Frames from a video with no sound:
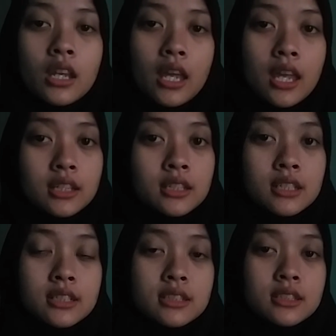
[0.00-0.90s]
And
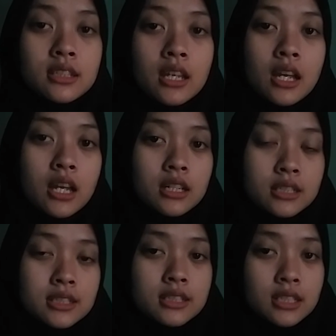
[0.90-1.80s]
the
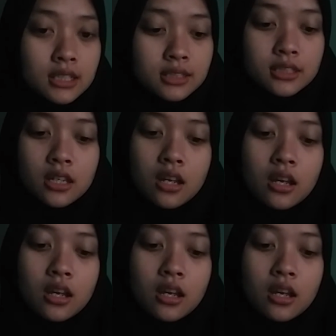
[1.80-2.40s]
6th